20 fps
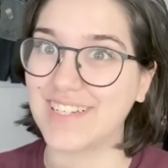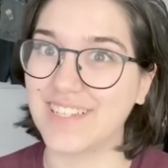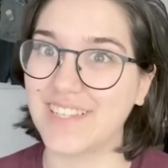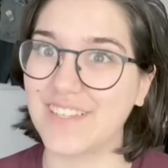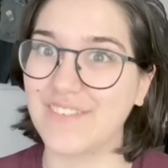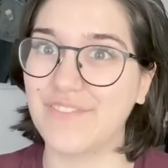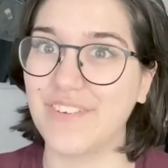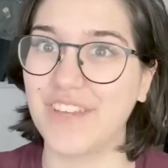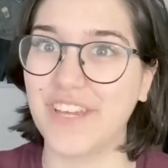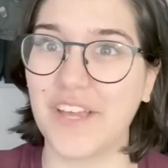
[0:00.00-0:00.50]

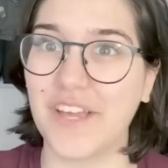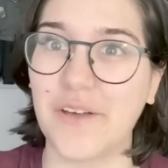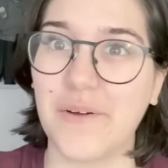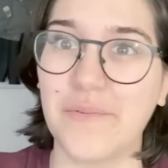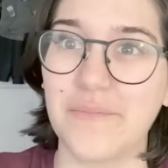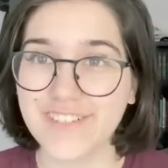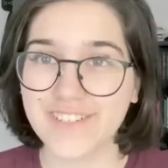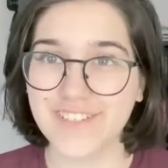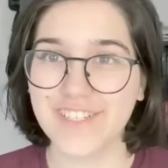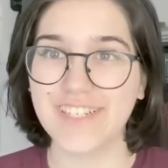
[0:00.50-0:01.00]
Everyone's an
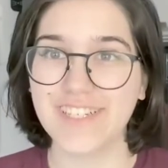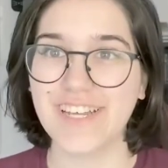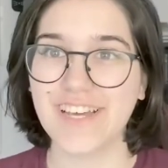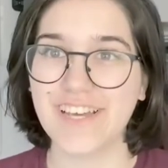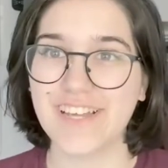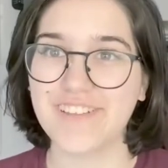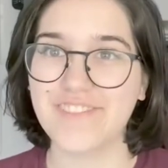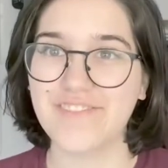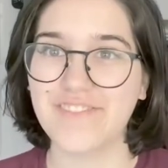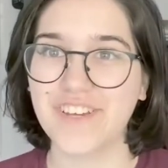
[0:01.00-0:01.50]
expert
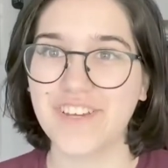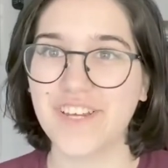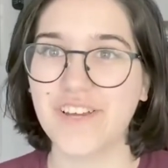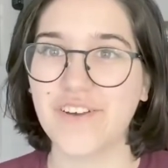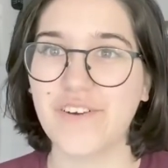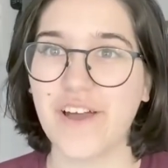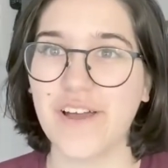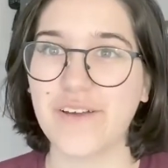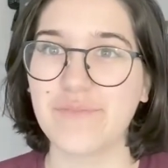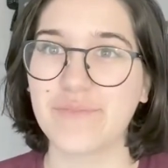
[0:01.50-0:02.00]
nowadays,
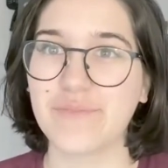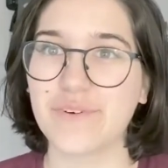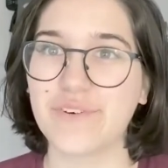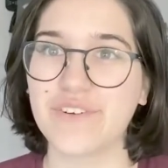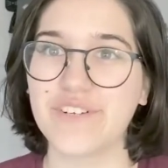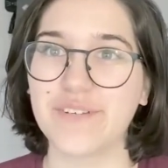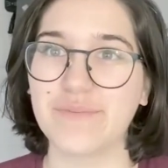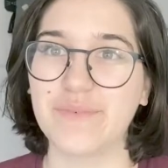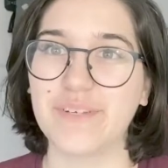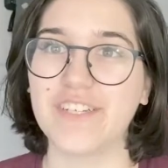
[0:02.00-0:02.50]
guys.
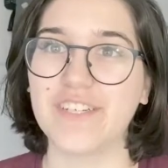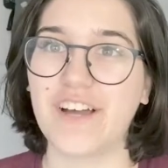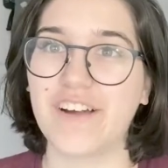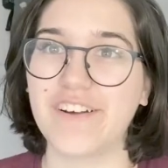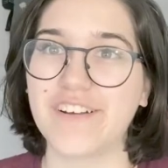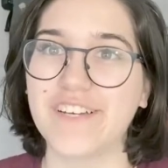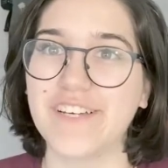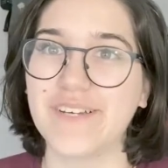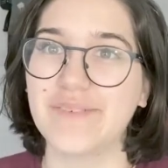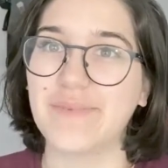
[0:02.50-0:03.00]
Everyone is an
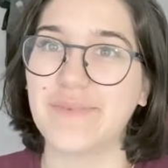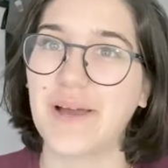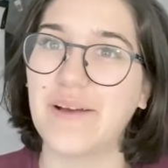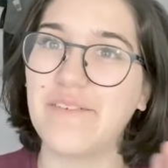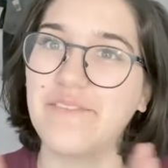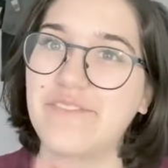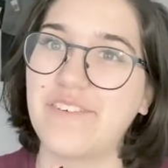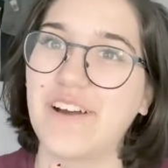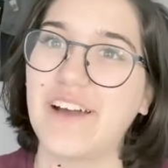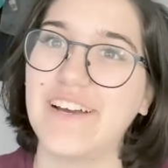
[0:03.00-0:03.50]
expert.
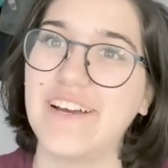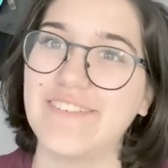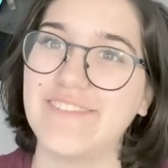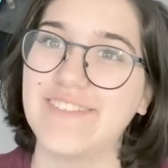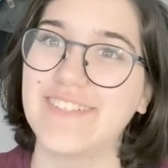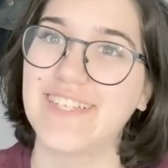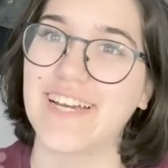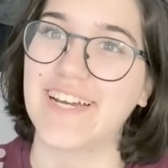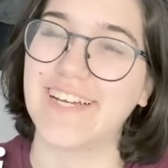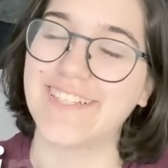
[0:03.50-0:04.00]
Right, so
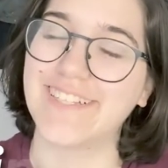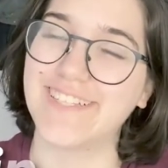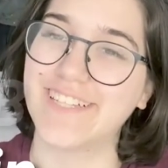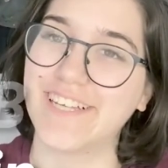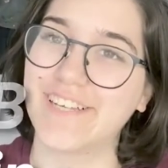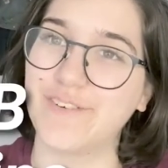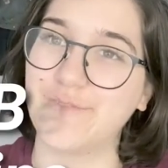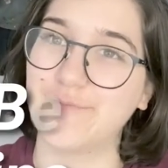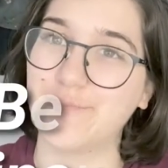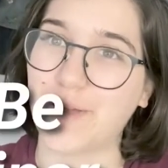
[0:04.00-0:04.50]
if you're not an
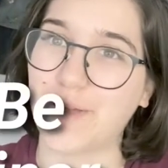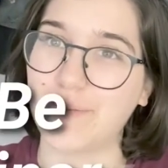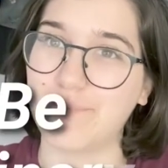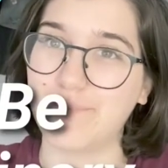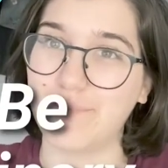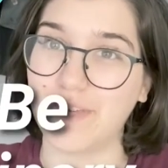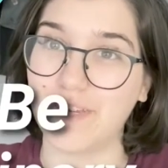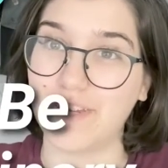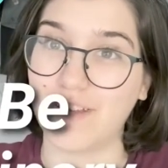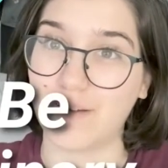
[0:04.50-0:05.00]
expert,
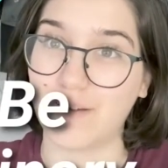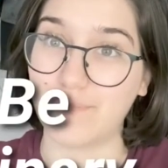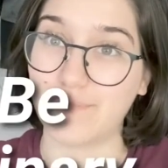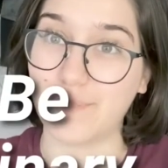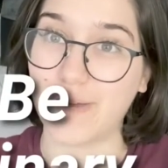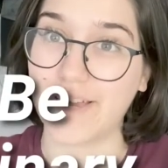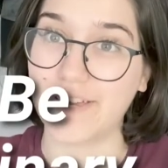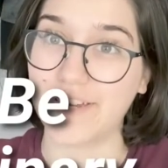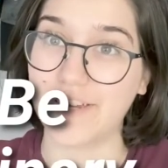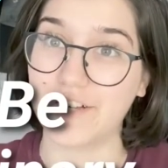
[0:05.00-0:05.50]

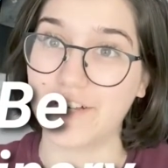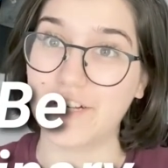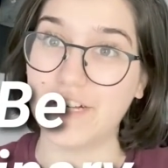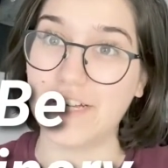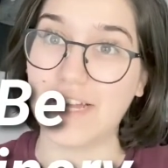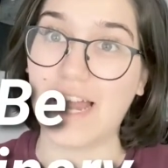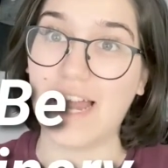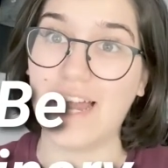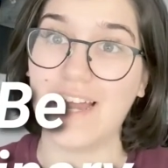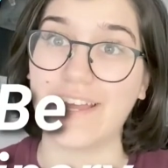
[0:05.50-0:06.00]
I feel
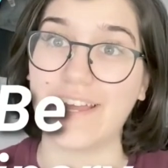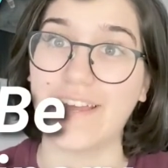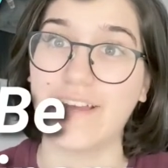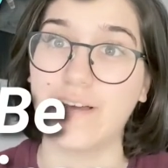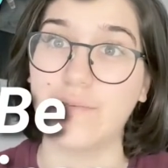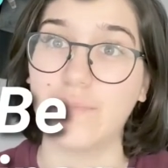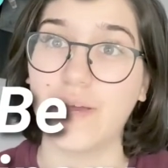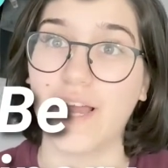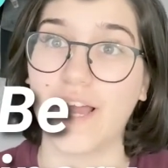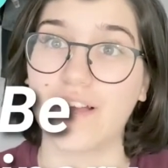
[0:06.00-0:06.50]
bad for
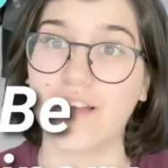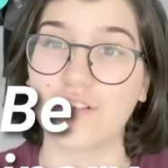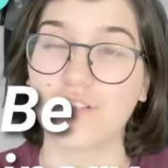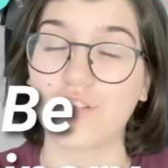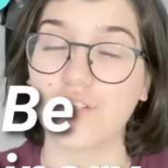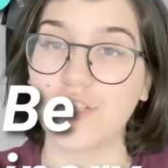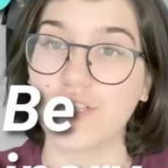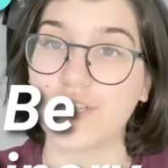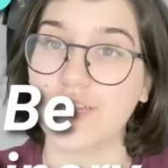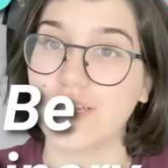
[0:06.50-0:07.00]
you.
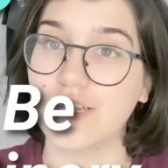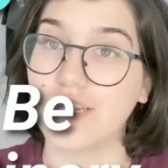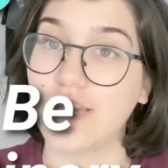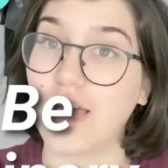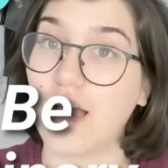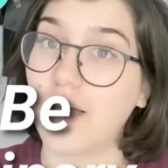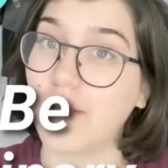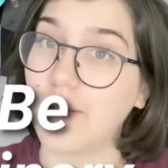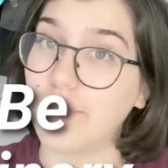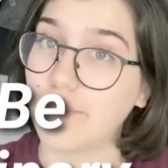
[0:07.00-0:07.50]

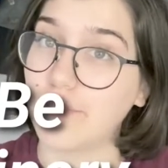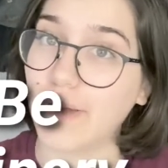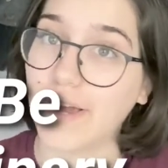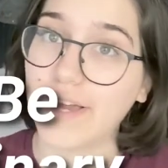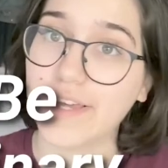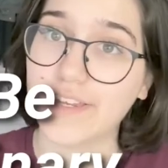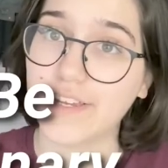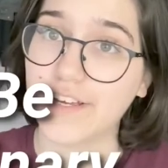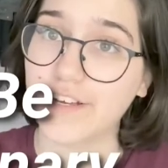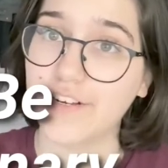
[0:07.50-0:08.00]
You might
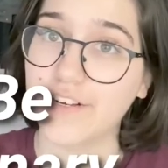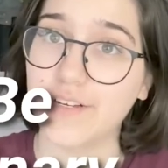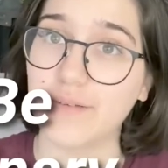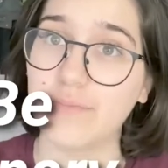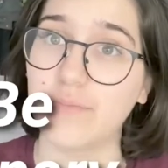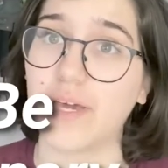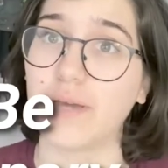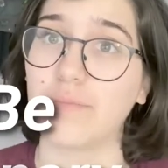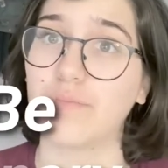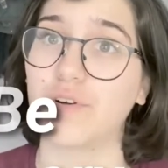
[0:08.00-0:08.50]
get it.
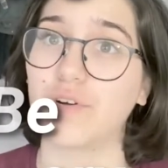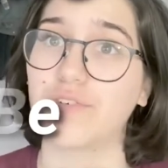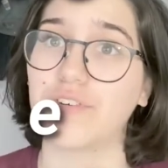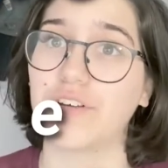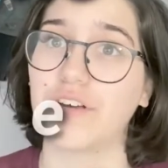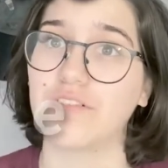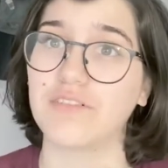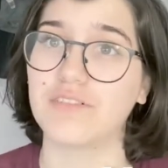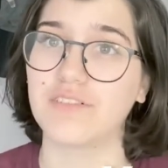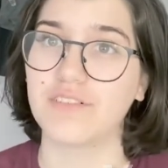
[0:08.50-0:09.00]
Right,
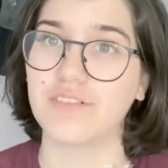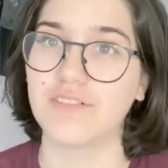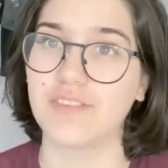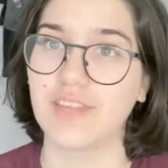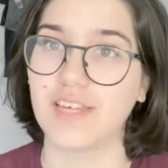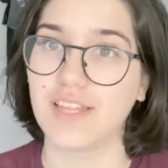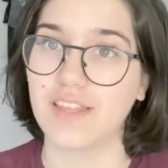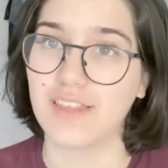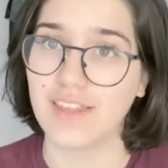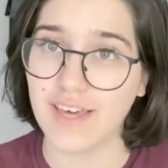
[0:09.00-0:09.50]
you
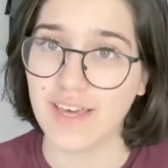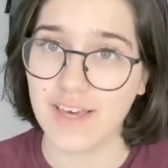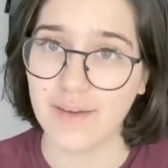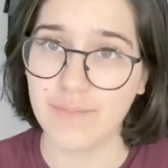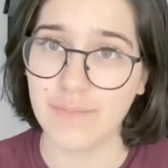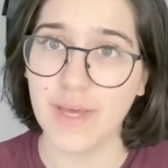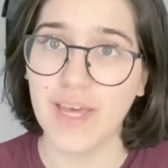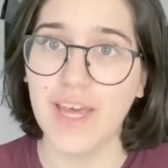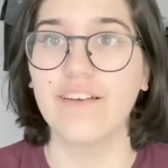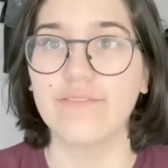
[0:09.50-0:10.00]
have time.
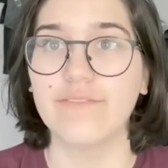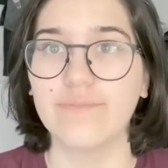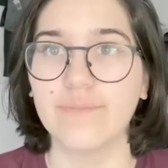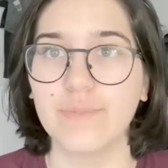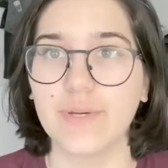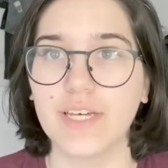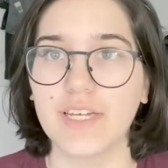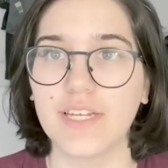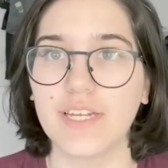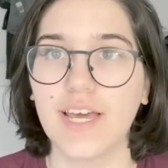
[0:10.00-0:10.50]
You
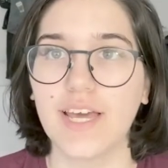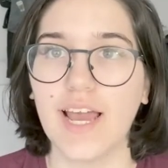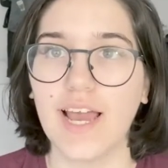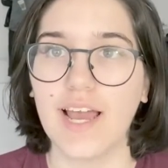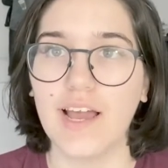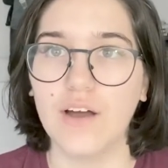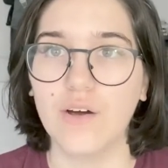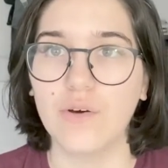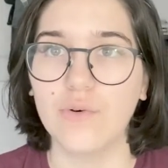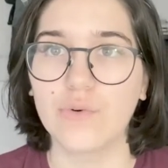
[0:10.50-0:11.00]
might mature
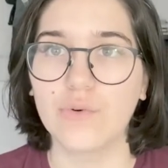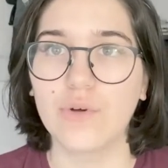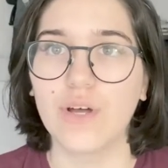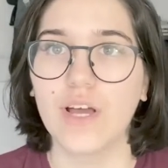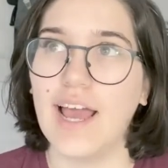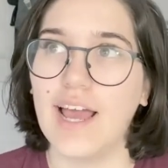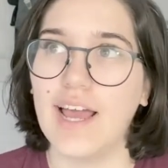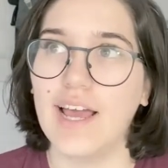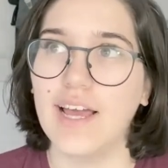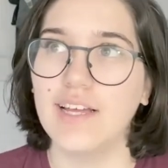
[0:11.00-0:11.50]
into one of the
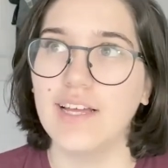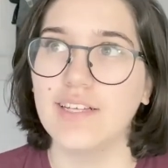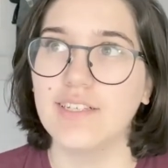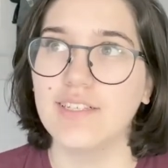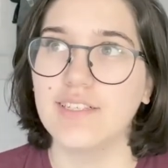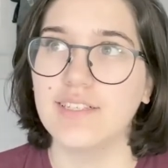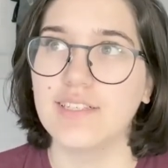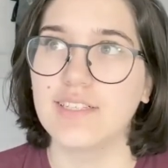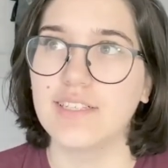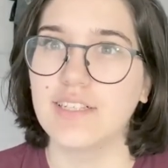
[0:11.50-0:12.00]
greatest
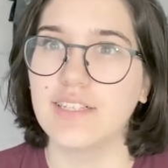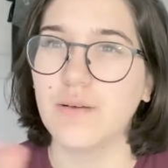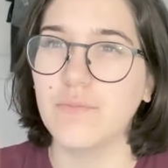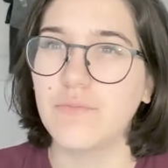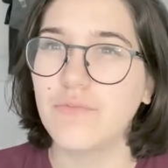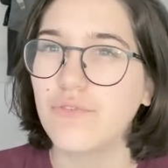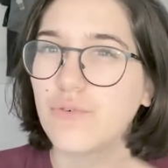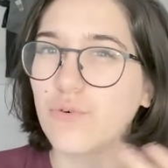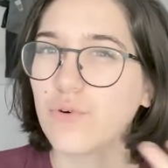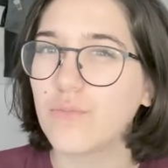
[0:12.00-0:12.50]
experts,
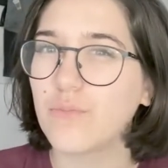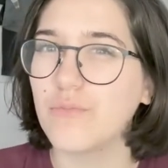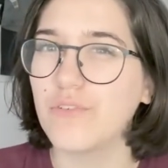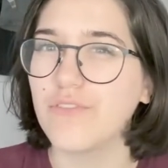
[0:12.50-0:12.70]
right?